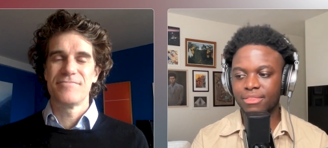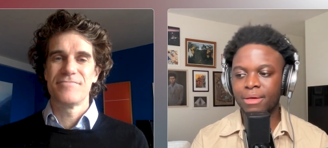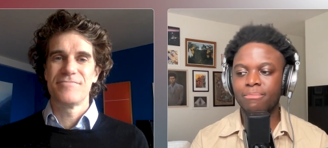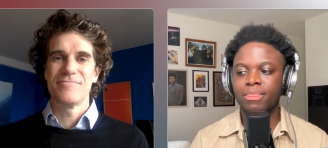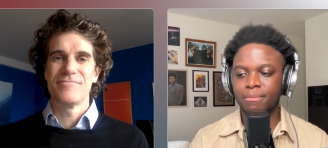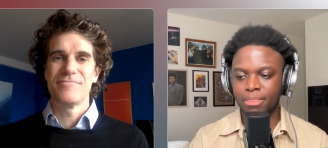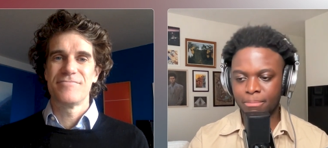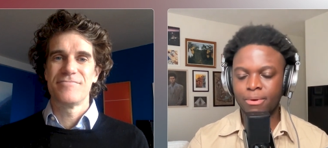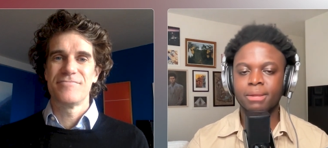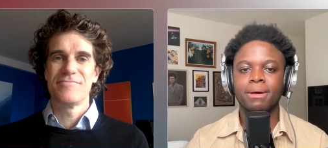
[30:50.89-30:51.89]
Speaker 1: the the,
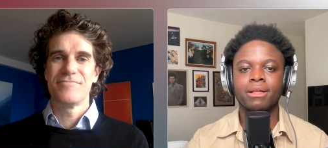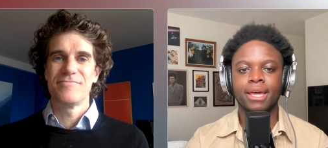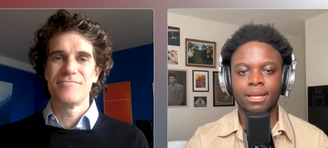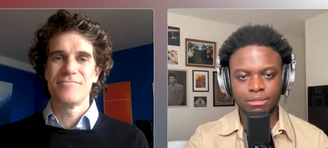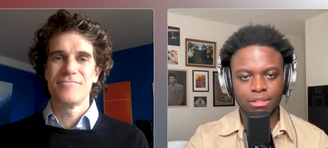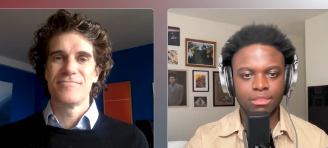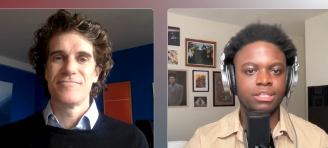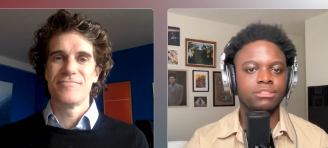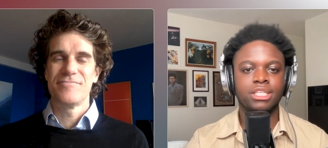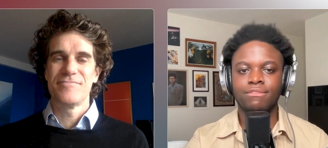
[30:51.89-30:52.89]
the point about like
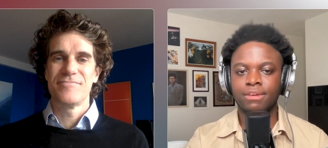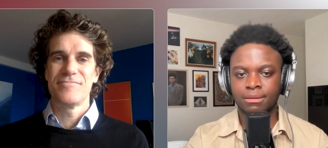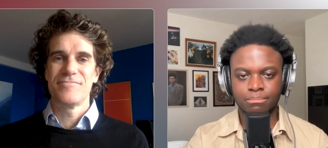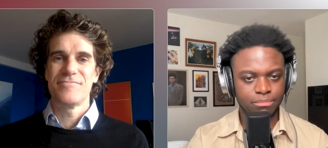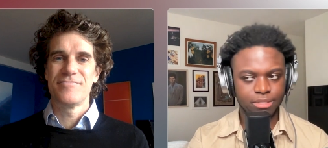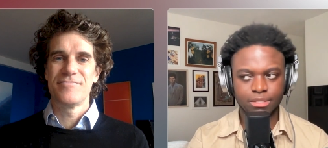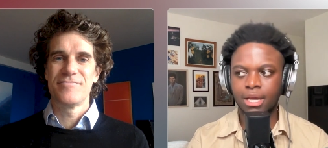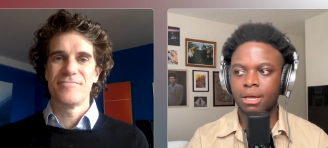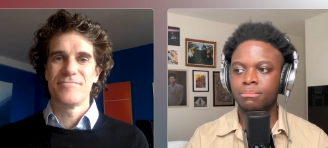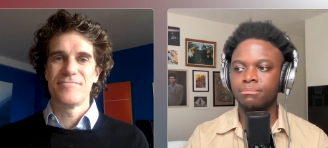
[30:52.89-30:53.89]
these TV
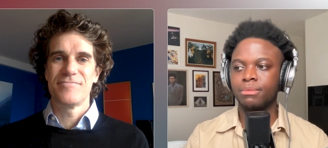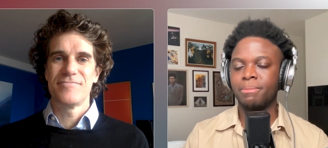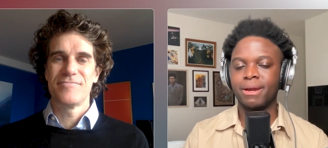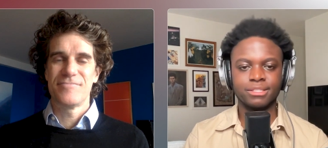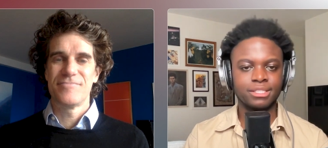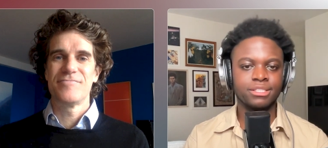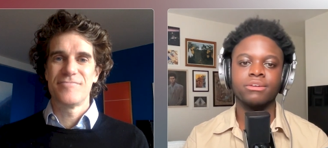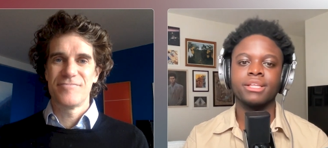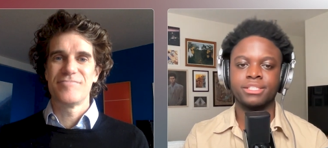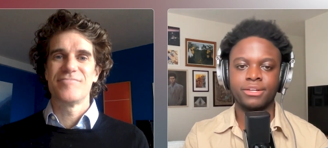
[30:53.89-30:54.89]
um,
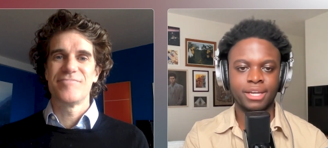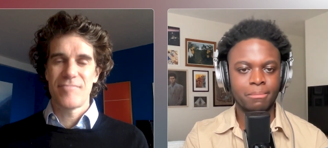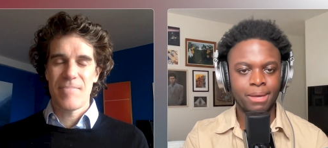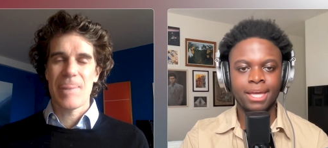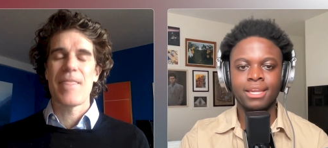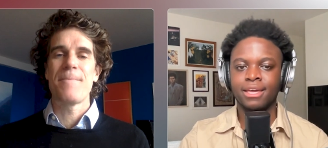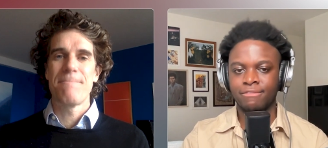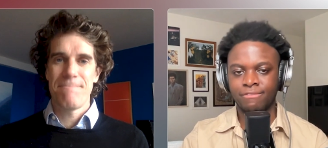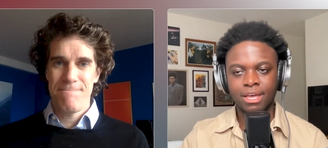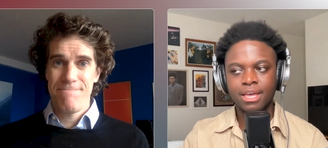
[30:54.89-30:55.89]
appearances don't necessarily get paid.
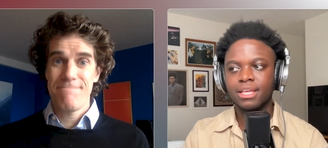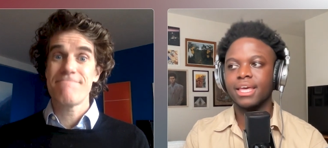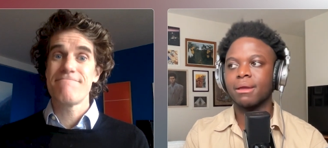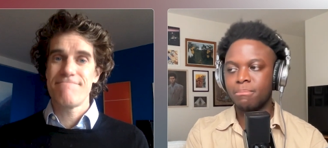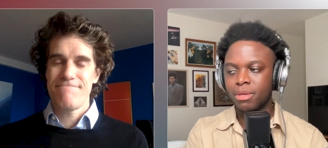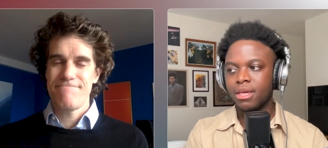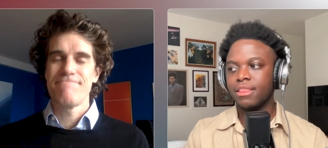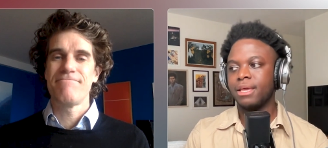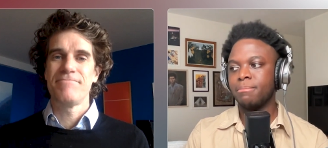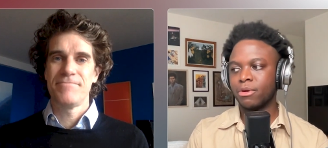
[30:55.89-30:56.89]
You had to oh. like
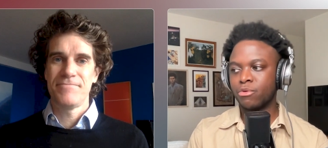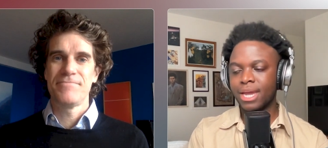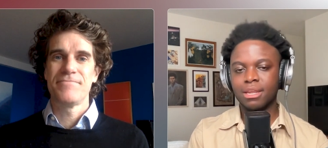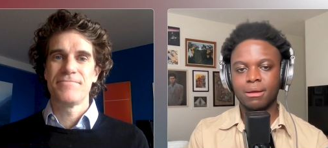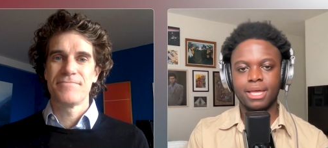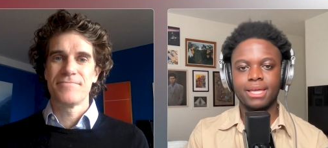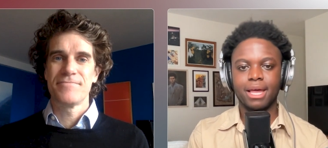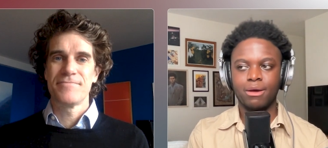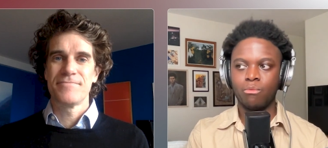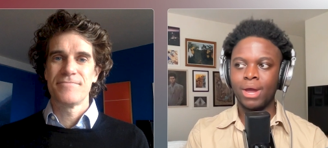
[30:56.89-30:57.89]
they create
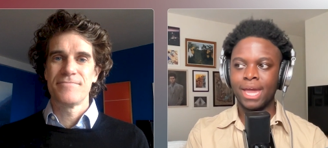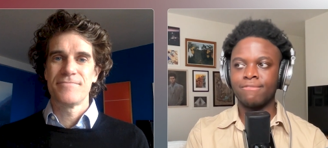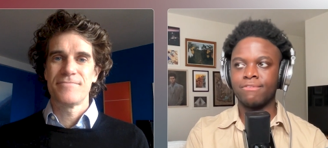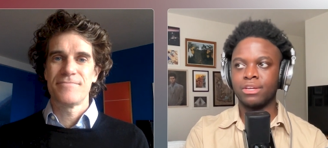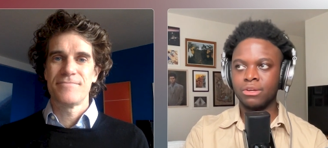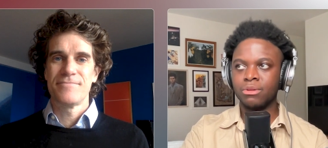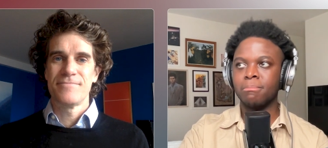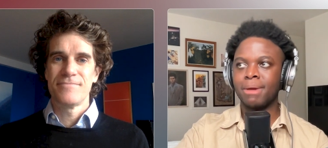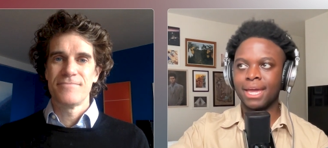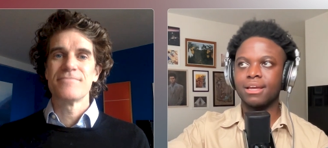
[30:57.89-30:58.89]
a, a way for
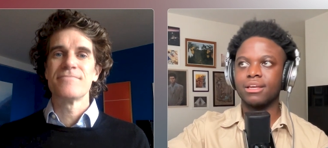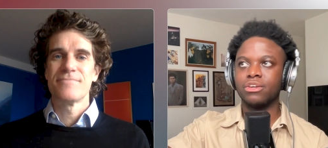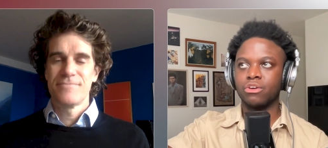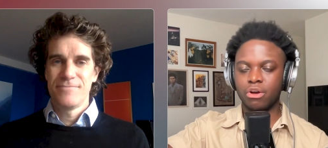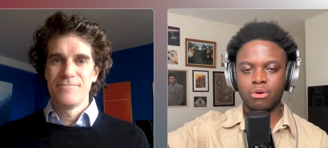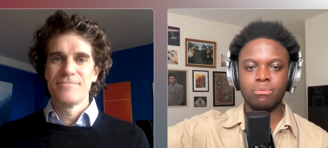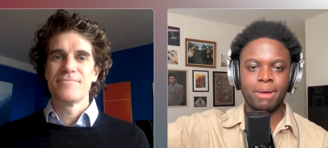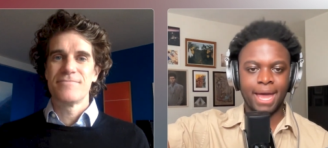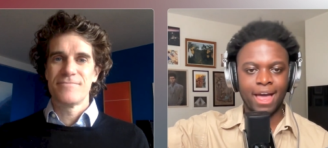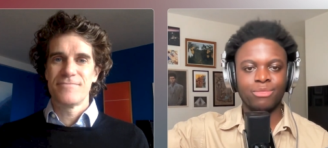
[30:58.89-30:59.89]
you to make your
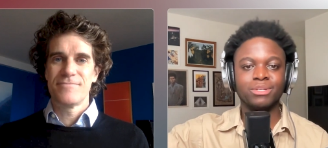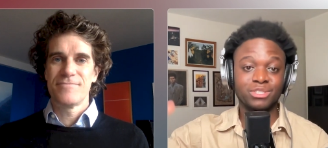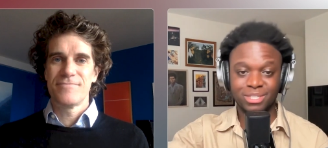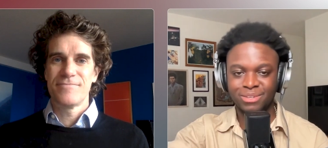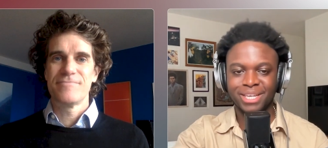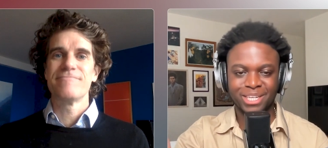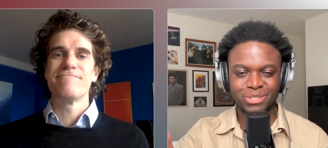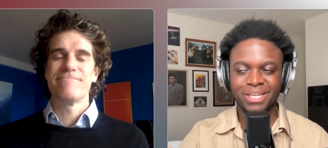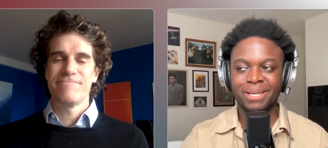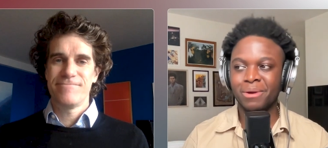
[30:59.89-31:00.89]
own path, which is
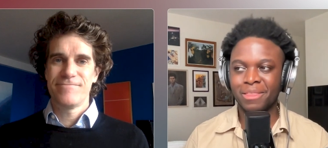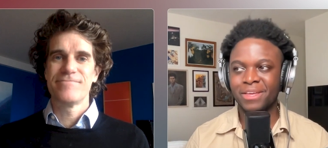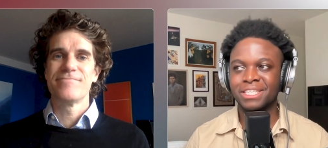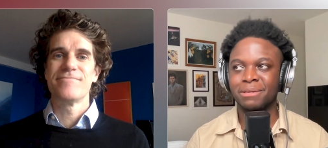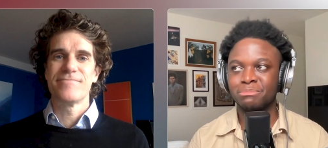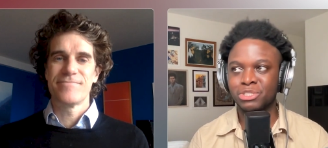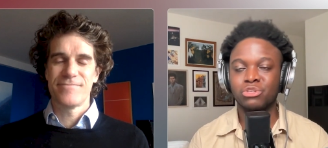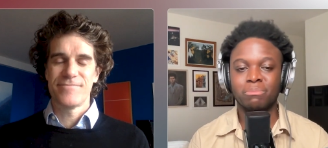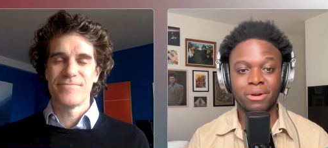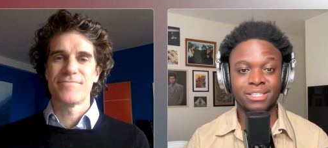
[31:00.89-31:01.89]
like you said, one of the things I'm
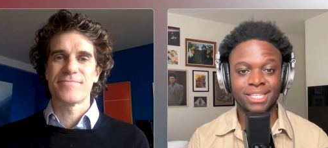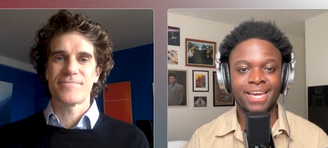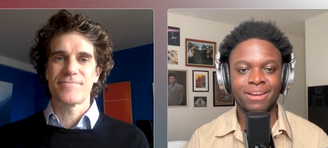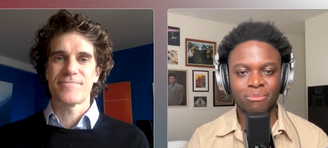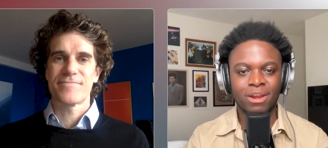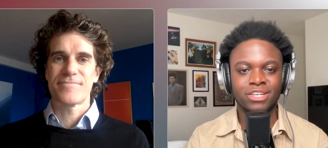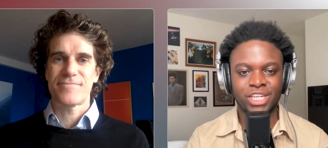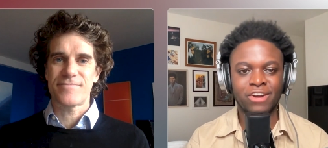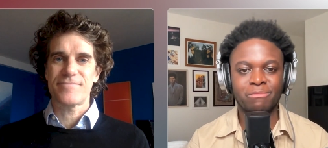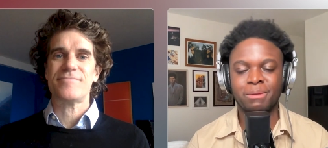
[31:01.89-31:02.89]
super excited and
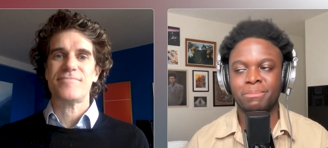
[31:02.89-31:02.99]
want to share with